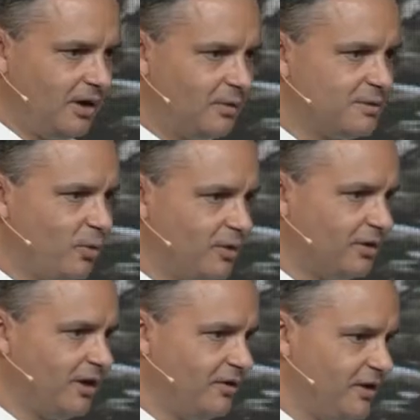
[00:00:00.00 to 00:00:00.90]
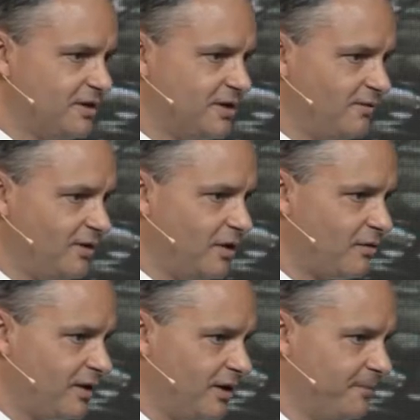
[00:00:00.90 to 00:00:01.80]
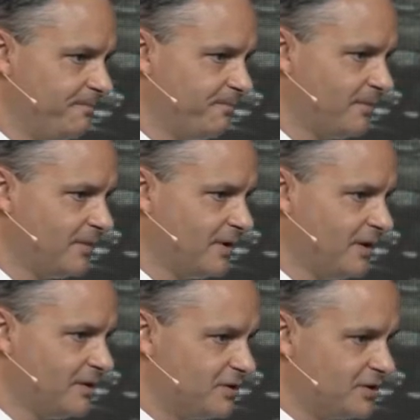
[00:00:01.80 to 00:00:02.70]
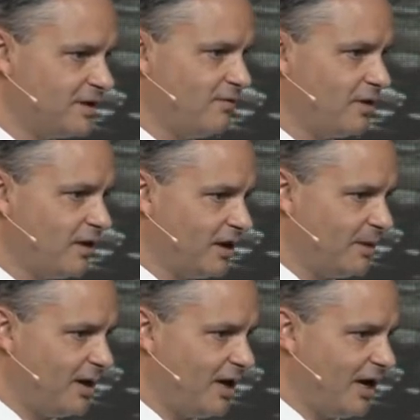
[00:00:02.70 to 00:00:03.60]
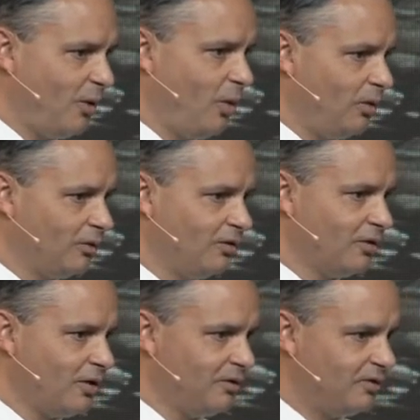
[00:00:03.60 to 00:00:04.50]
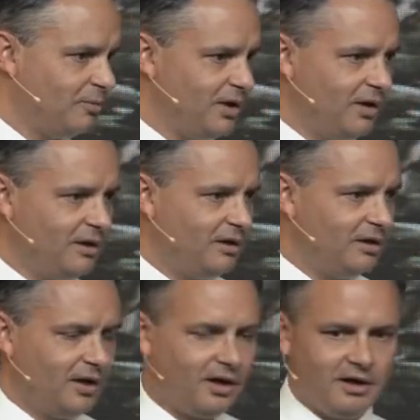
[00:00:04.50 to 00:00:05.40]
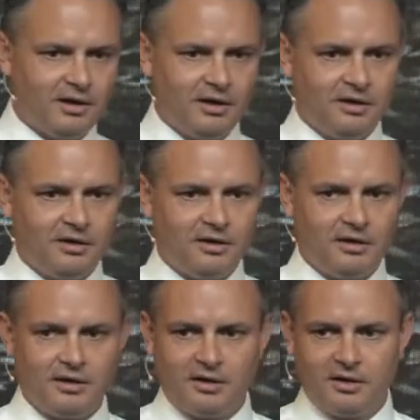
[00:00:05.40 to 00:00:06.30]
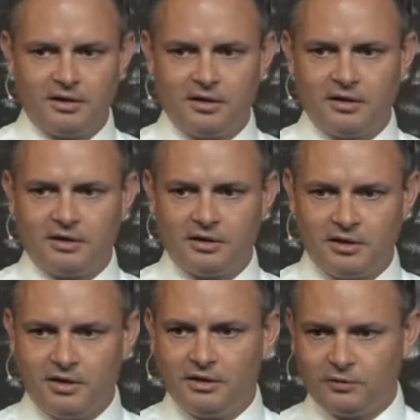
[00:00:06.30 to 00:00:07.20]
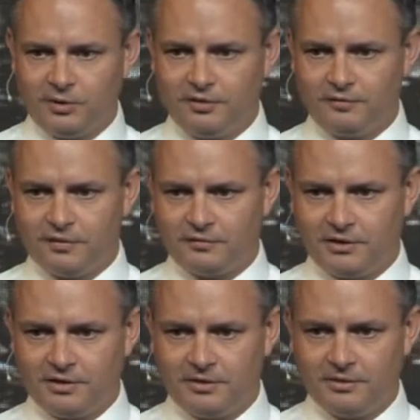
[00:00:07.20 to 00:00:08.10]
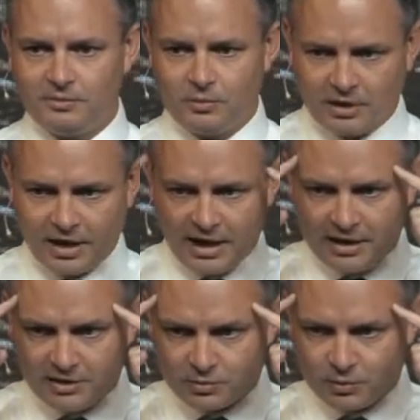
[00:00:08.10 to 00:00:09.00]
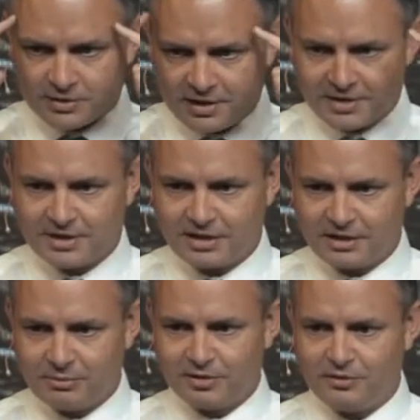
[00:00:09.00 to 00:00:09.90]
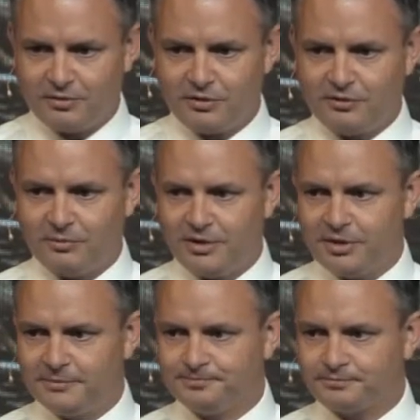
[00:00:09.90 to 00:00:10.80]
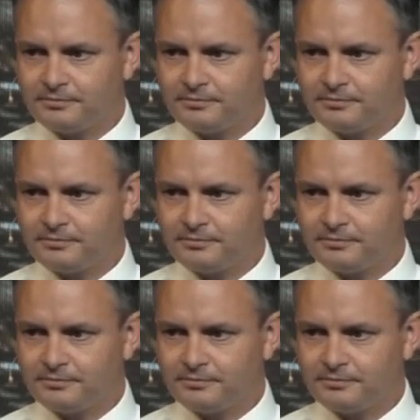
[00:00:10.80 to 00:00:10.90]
I was born in 1973. So just have a think about how old you're going to be in the year 2050. What age, what's the exact number that you're going to be?